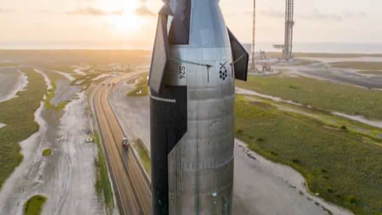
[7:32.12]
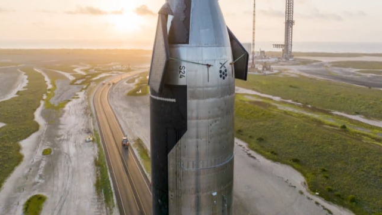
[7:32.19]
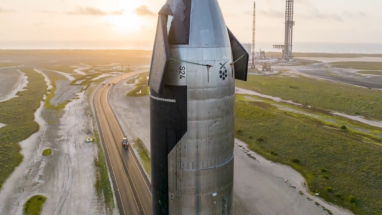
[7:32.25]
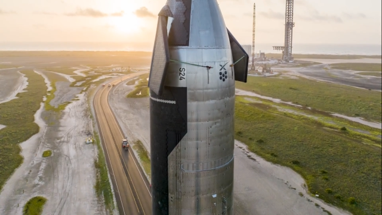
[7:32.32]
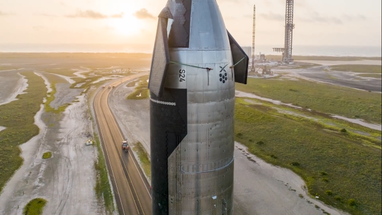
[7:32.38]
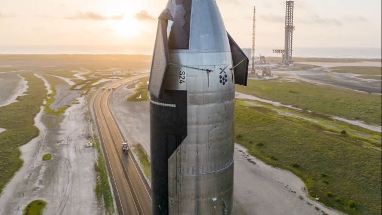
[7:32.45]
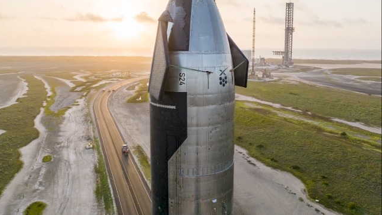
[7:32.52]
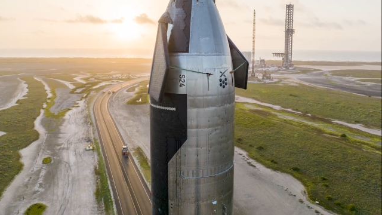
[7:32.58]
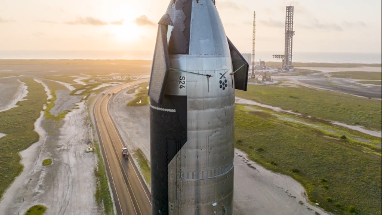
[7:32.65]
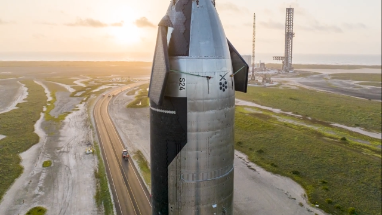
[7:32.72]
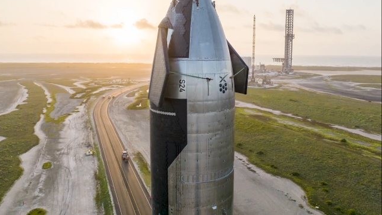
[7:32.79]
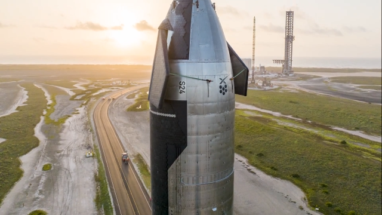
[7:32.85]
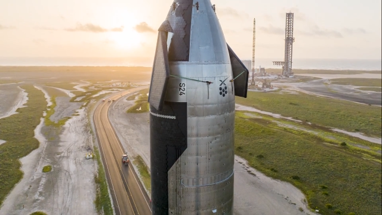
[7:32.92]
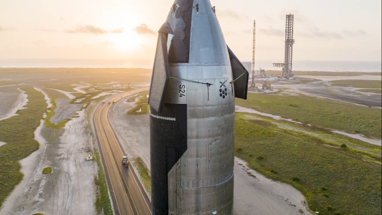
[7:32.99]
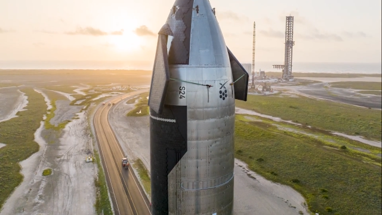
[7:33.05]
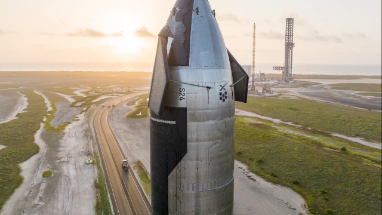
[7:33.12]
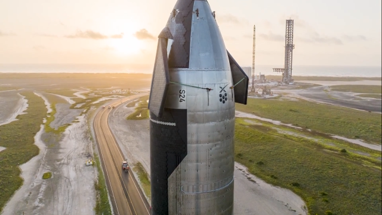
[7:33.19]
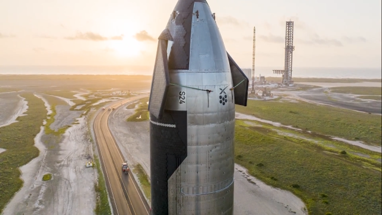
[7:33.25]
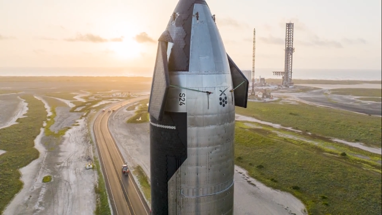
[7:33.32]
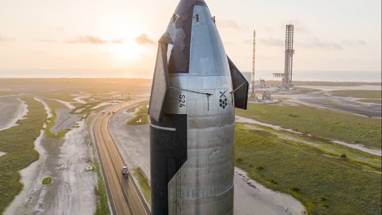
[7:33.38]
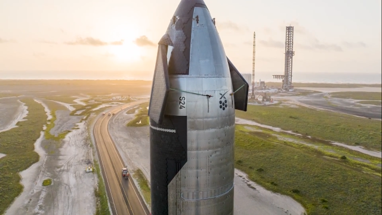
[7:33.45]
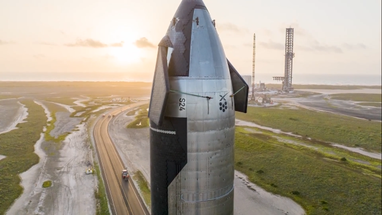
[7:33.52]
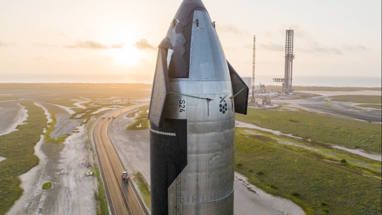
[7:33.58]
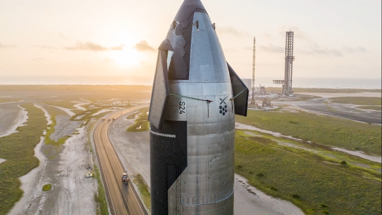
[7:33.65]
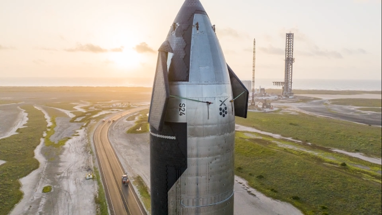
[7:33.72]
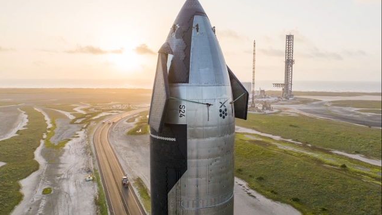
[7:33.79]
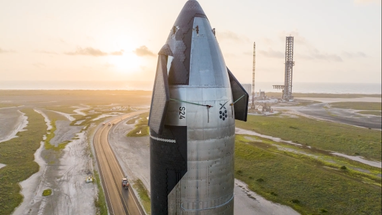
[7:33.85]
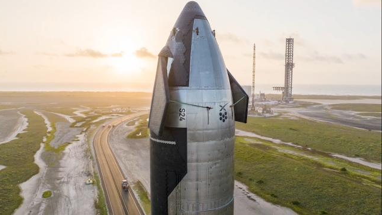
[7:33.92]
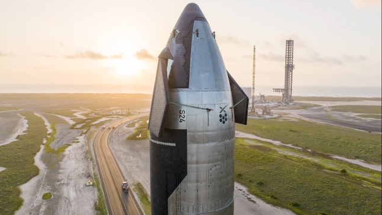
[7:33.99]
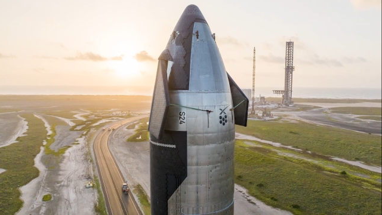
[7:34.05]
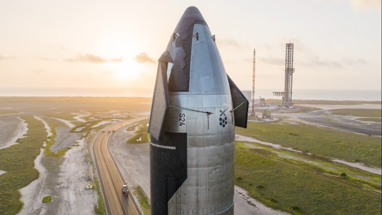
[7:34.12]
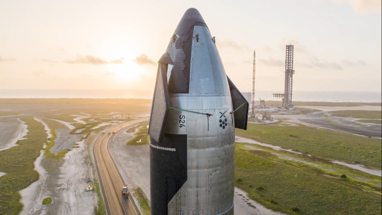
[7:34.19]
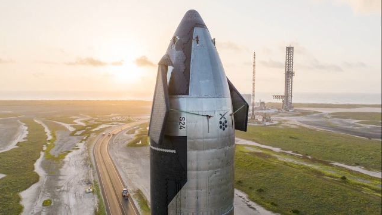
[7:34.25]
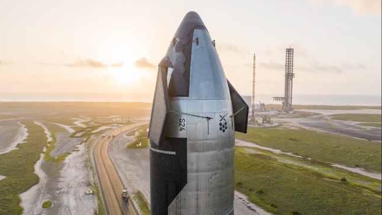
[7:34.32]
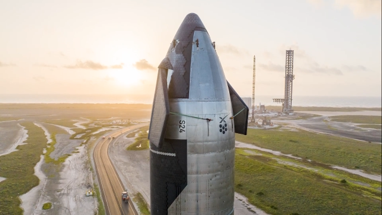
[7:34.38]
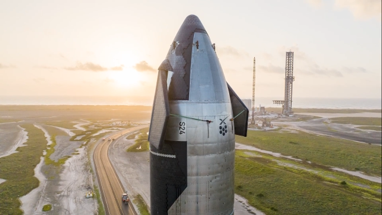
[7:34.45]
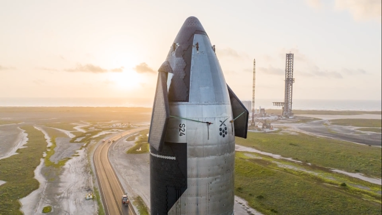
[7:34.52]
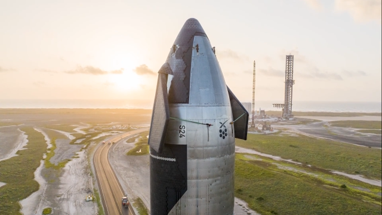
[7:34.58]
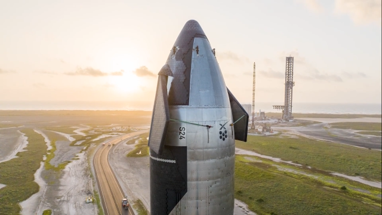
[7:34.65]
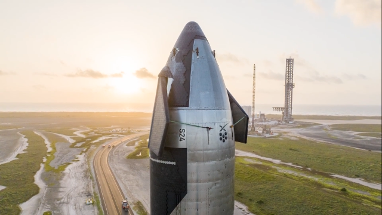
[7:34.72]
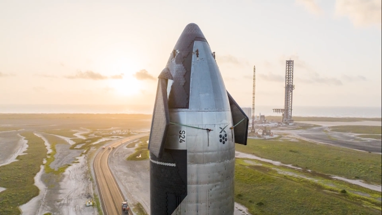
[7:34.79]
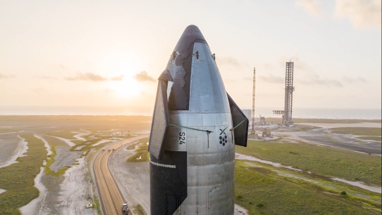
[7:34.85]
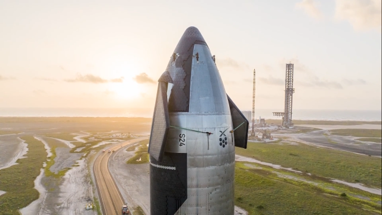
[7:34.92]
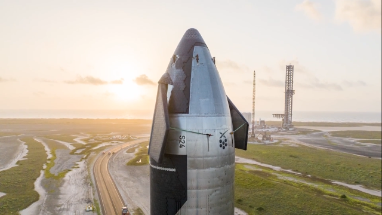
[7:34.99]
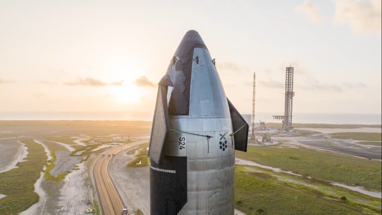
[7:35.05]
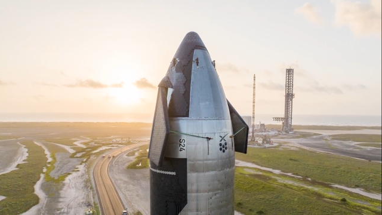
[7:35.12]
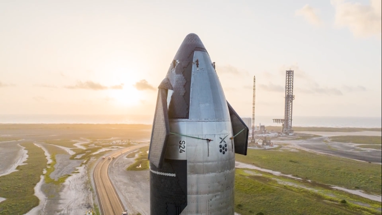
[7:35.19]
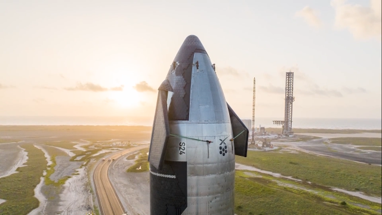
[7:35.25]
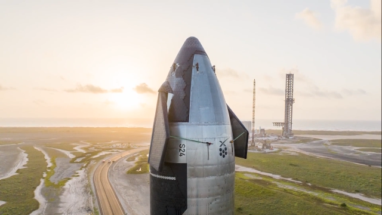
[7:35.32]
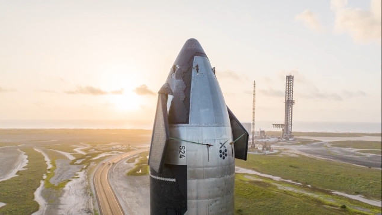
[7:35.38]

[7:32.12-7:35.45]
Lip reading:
(no speaker visible)